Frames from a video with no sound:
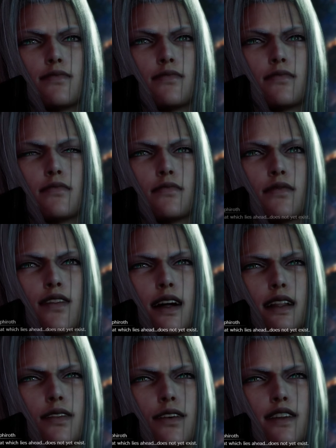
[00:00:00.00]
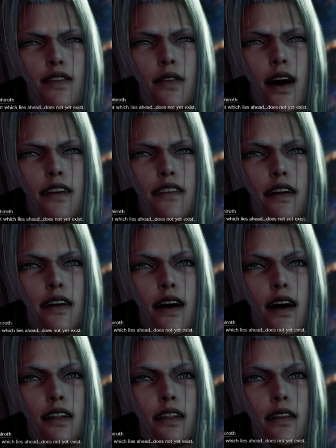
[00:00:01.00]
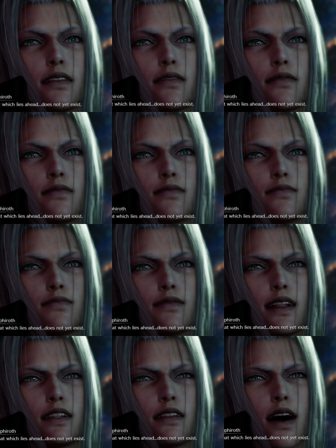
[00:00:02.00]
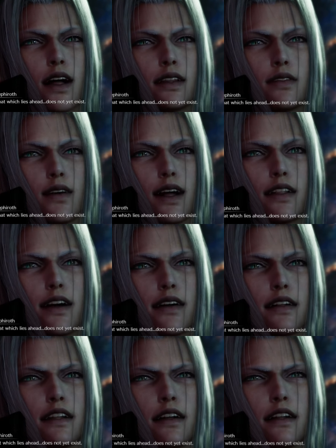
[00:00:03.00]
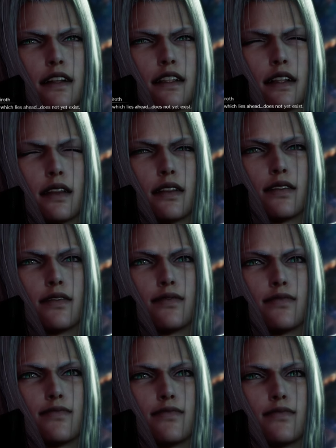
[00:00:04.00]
let's learn where Sephiroth is without spoiling too much major stuff. You can just add